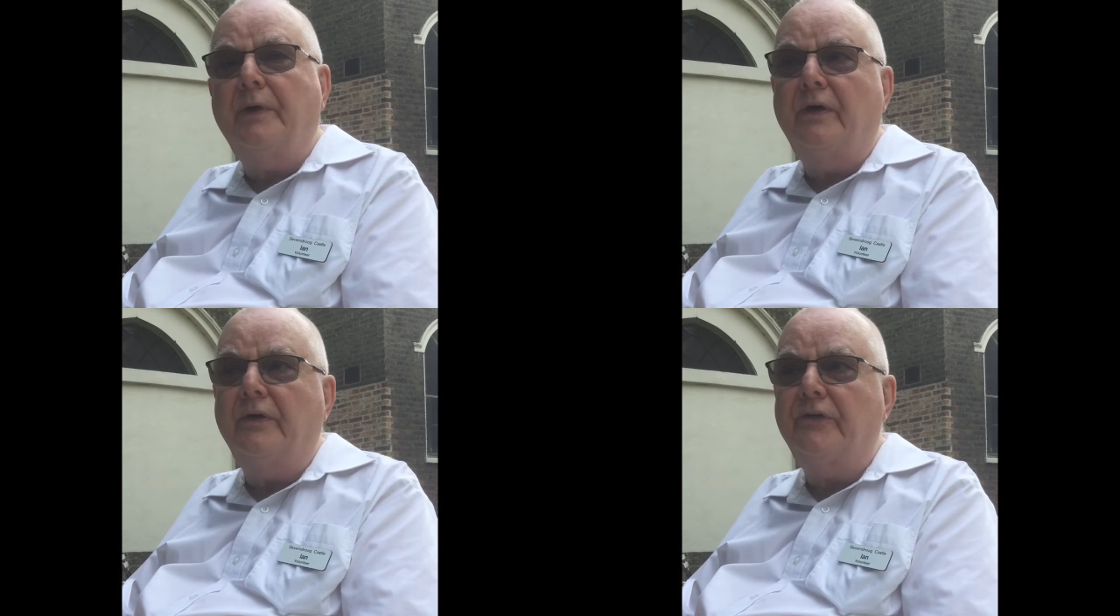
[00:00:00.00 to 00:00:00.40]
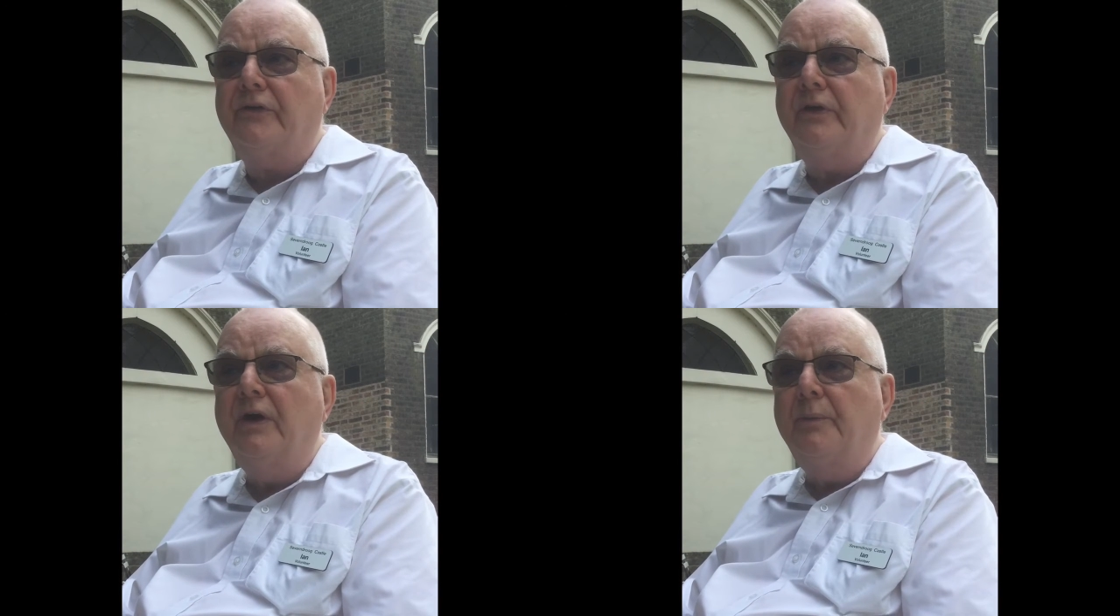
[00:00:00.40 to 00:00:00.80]
past,
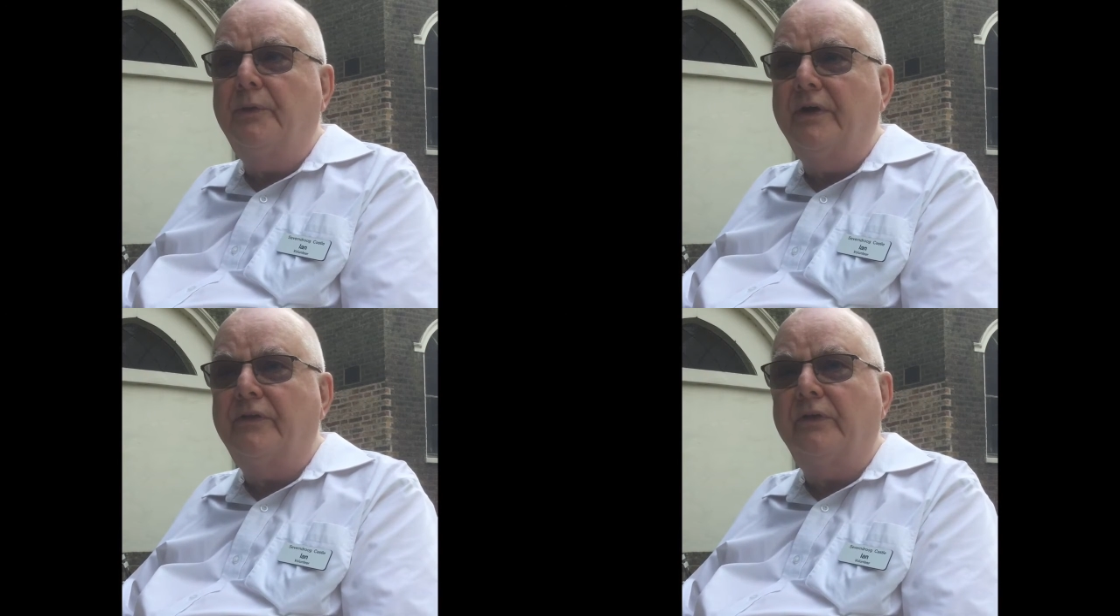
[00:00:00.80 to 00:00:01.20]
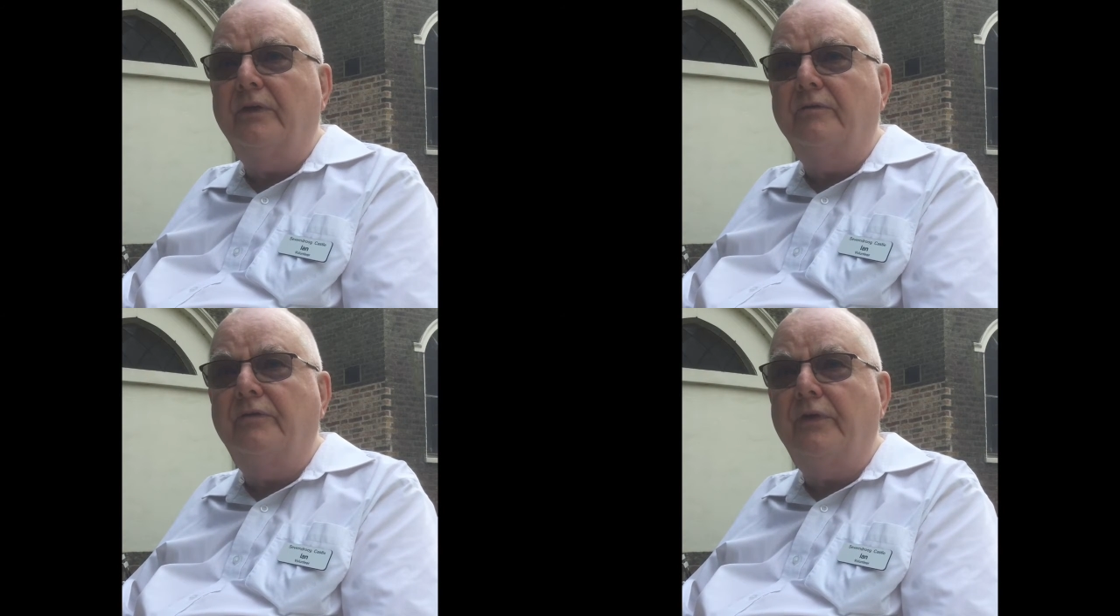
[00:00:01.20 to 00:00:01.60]
present
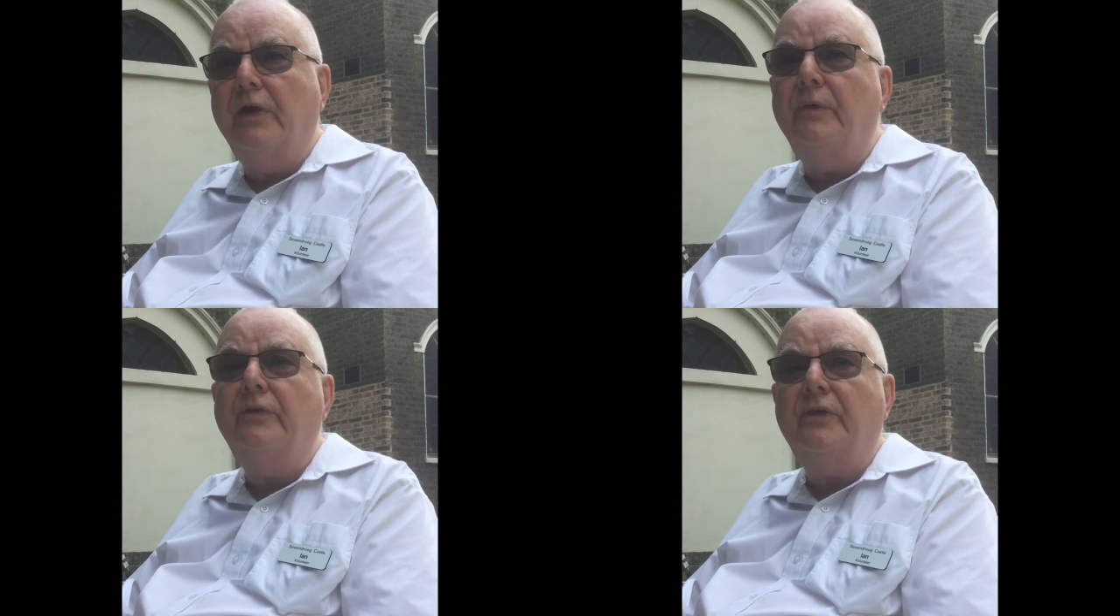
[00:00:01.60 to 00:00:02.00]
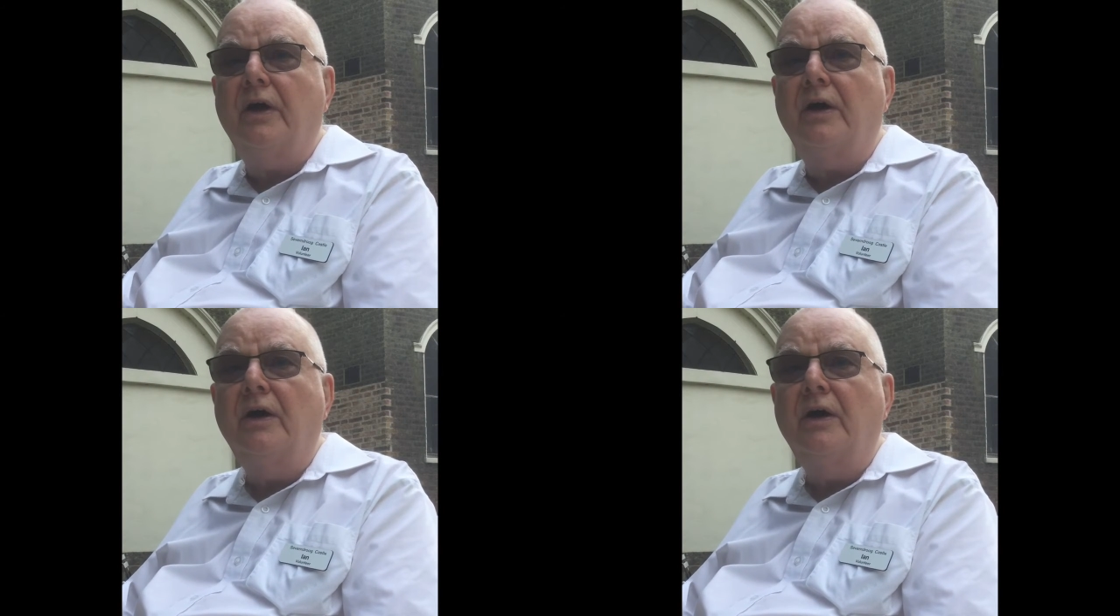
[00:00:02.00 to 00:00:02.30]
and future,